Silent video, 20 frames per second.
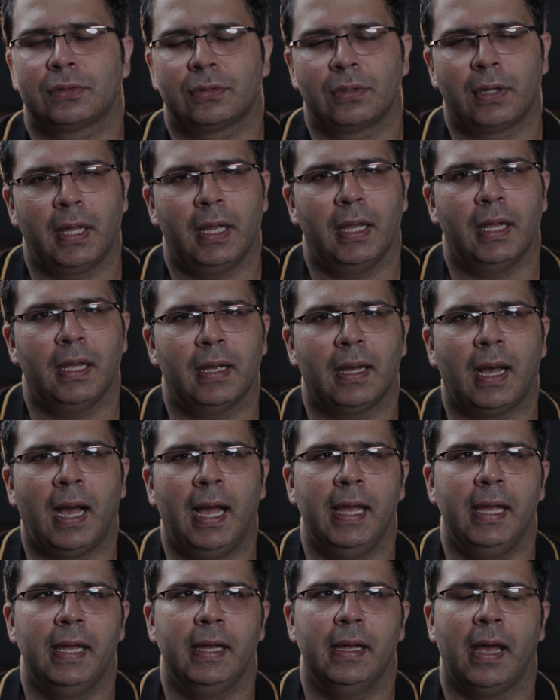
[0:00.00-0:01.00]
today
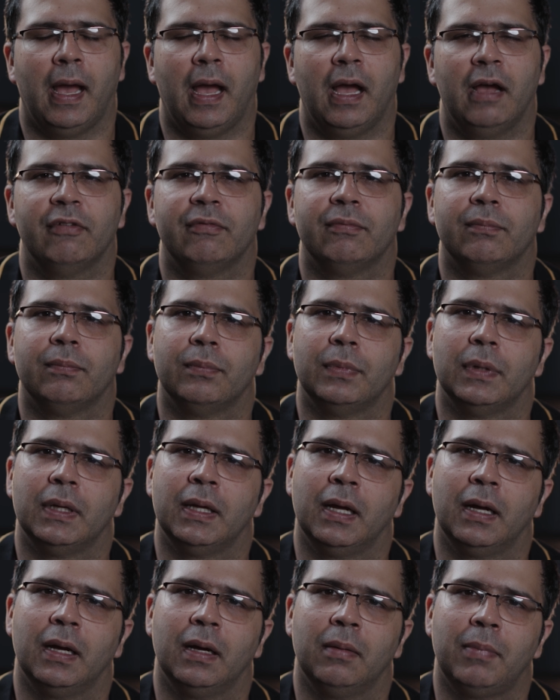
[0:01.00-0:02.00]
I have
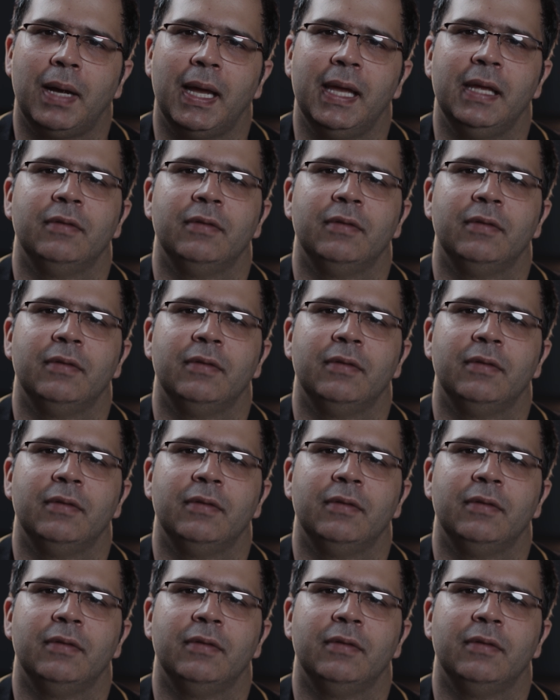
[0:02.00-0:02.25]
my